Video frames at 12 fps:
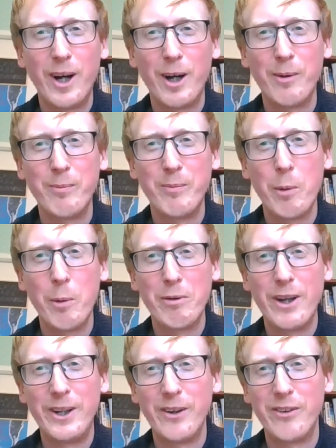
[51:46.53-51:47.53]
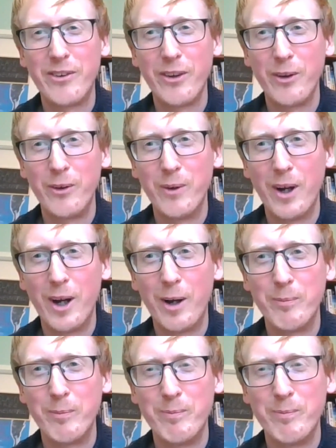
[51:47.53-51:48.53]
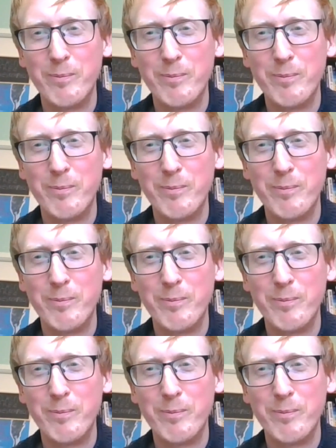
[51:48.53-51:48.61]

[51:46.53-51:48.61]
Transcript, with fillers: um, it would be really good to um,